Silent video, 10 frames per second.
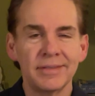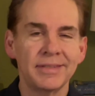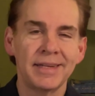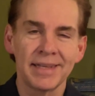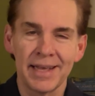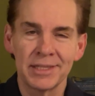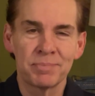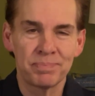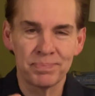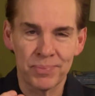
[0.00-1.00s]
It's
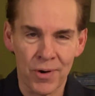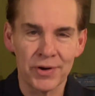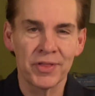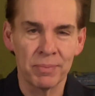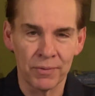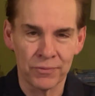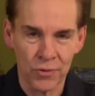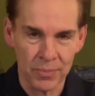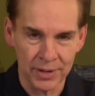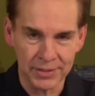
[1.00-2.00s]
part of the
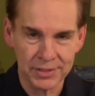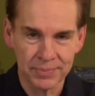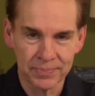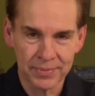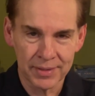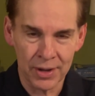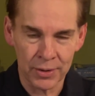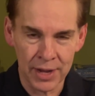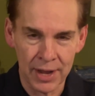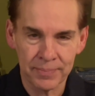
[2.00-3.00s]
performance,
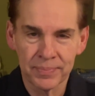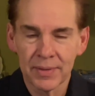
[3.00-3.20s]
okay?